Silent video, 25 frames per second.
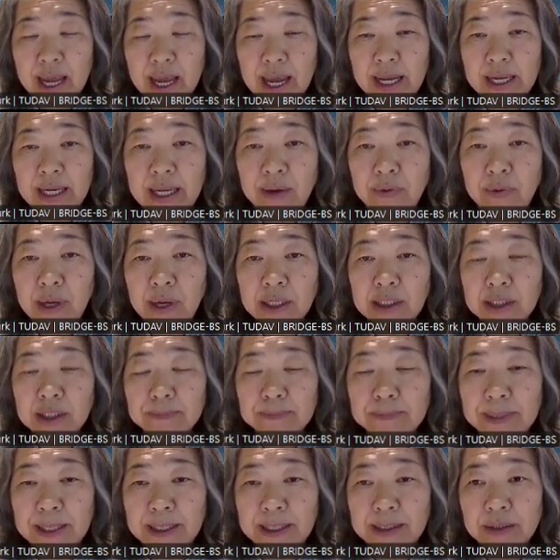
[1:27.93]
And I will
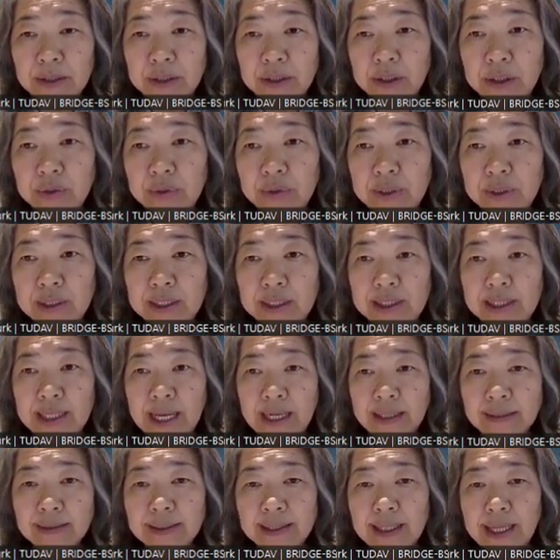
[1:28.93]
explain to you in the
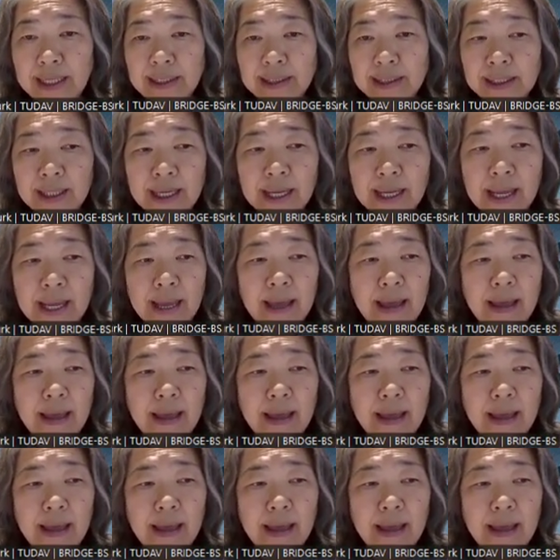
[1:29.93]
next slide.